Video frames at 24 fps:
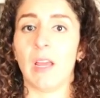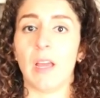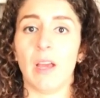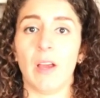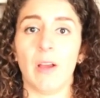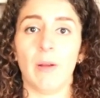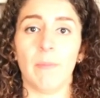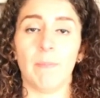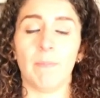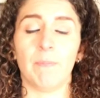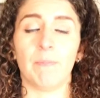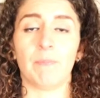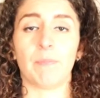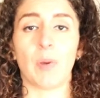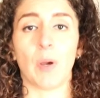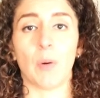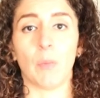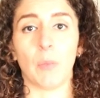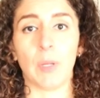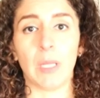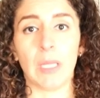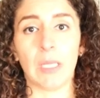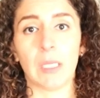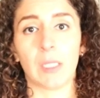um, per
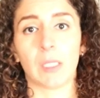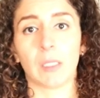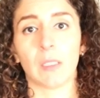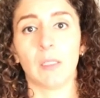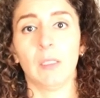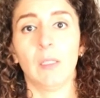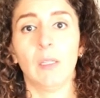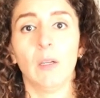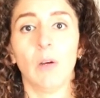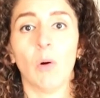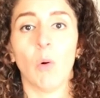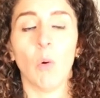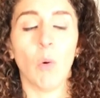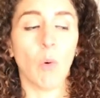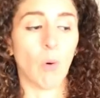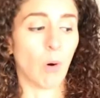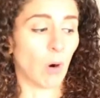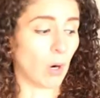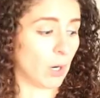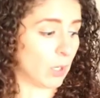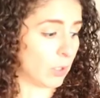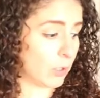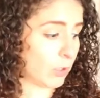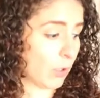week
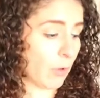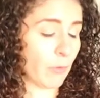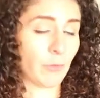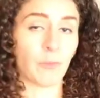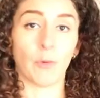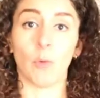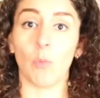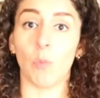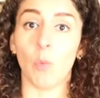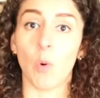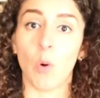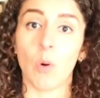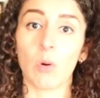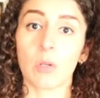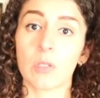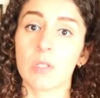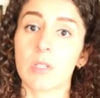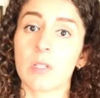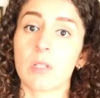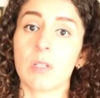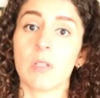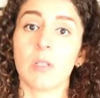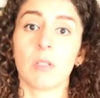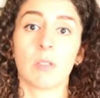or go for
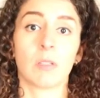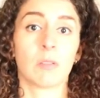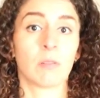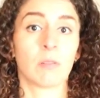walks.